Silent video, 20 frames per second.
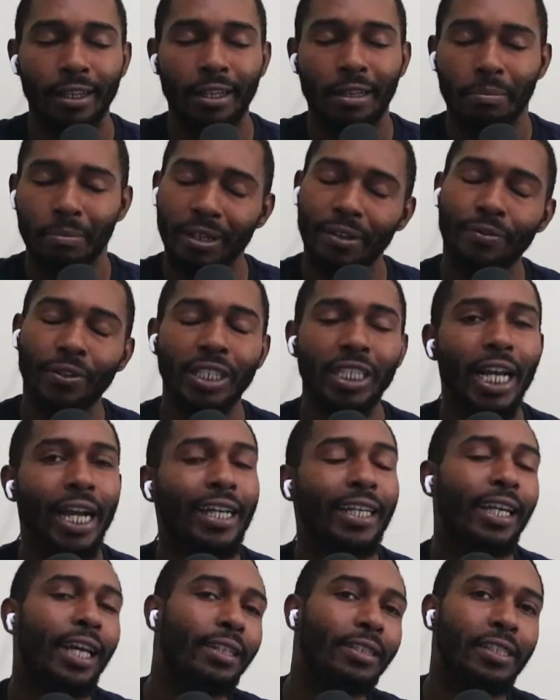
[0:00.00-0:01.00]
But if you're
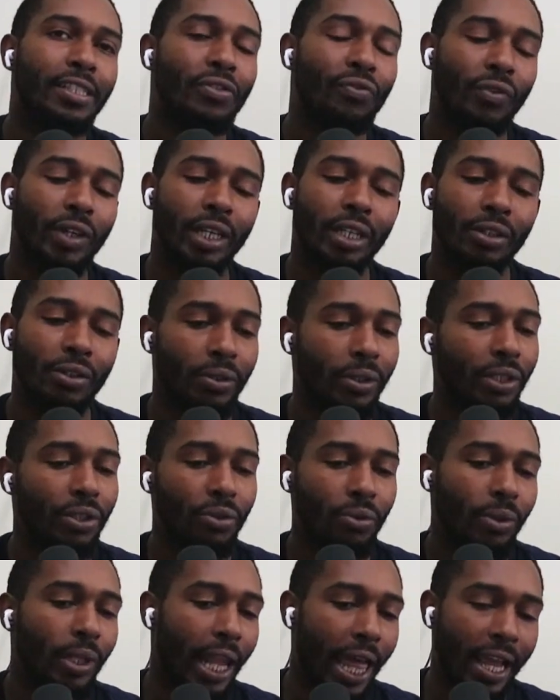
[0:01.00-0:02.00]
checking out this video and
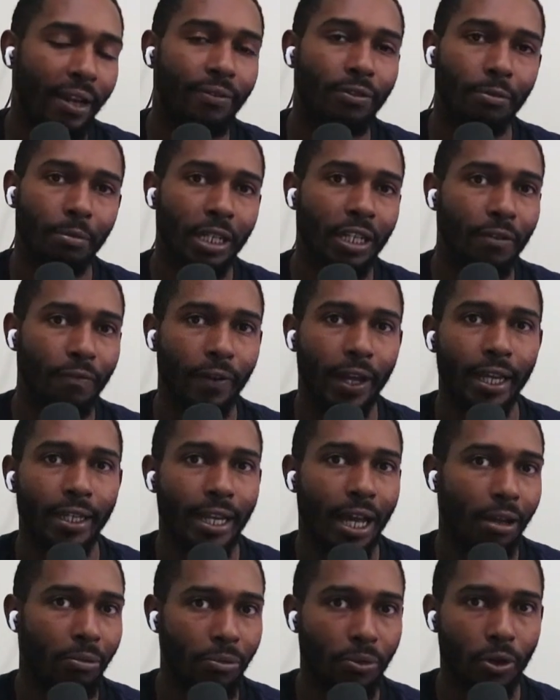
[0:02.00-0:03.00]
you'd like for me to find
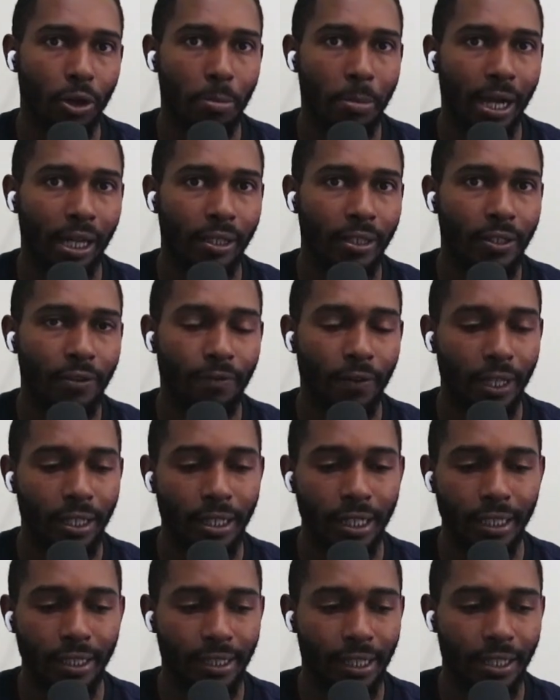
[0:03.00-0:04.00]
out more about his
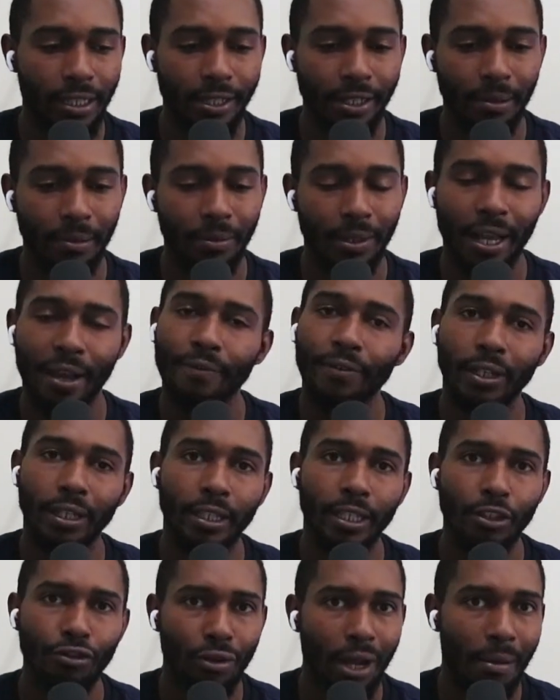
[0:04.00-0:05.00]
funding system,
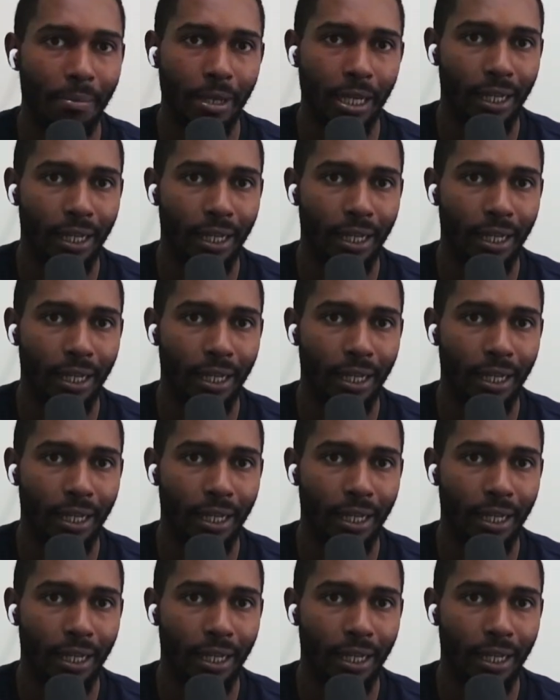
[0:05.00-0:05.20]
definitely drop me a